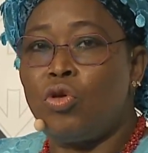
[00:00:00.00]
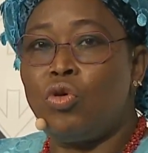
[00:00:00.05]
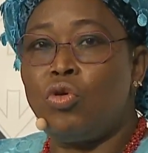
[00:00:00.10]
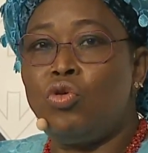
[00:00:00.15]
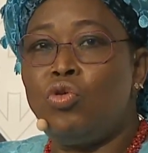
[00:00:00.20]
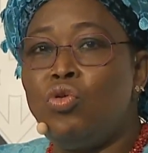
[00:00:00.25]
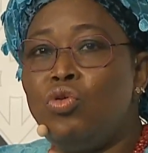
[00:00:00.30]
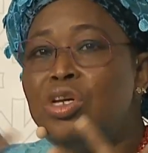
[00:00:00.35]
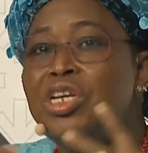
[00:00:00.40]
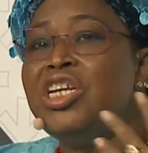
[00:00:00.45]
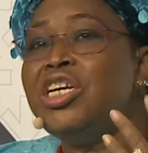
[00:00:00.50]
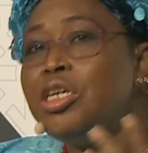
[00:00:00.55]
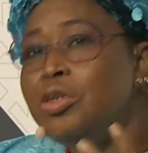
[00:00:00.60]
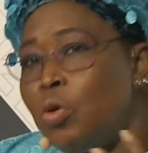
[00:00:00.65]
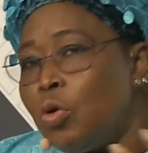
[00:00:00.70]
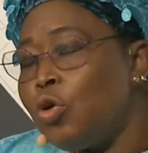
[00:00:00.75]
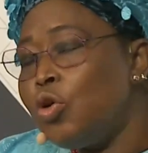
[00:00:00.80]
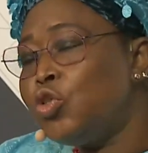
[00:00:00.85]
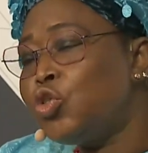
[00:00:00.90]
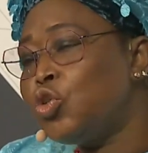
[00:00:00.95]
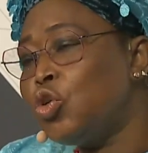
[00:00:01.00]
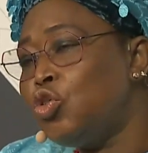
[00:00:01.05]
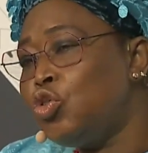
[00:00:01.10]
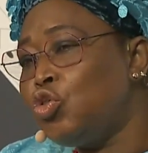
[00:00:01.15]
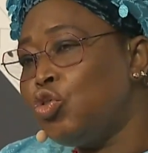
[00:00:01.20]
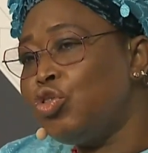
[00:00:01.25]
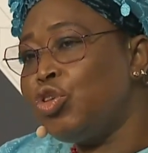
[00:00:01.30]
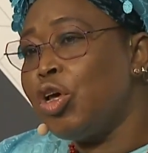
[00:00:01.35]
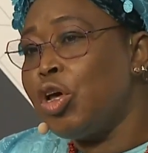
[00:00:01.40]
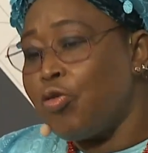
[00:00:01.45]
You need also
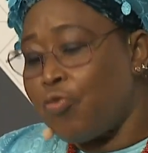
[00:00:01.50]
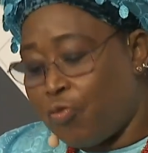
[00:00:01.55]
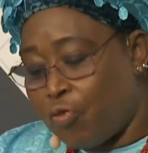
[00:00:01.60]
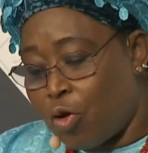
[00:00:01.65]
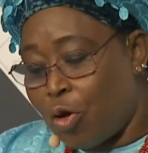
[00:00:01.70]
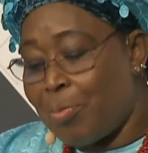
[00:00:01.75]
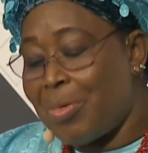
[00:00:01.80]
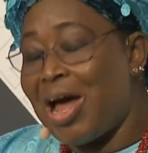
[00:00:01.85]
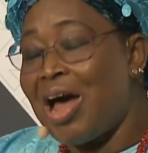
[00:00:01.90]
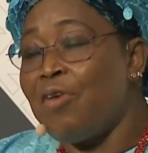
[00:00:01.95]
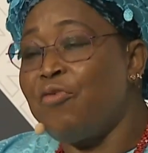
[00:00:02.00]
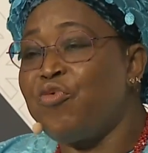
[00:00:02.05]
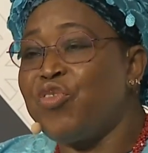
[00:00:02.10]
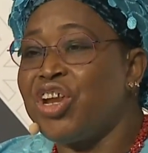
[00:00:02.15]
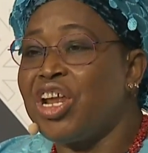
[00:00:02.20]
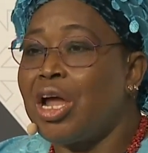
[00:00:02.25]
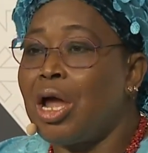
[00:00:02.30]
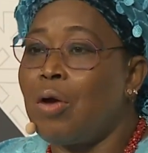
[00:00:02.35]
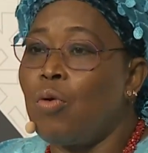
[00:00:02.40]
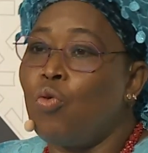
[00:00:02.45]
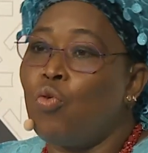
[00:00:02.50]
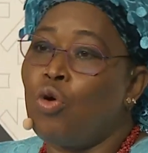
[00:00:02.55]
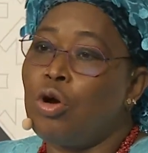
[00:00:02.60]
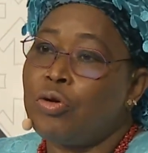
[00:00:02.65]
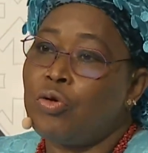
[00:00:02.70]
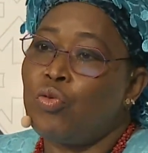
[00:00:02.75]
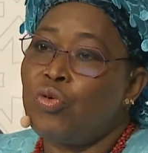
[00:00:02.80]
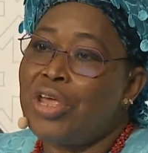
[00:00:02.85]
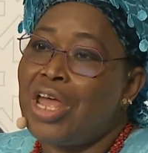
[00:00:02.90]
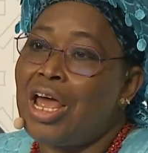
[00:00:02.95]
to hear from Africa
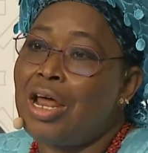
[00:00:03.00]
what we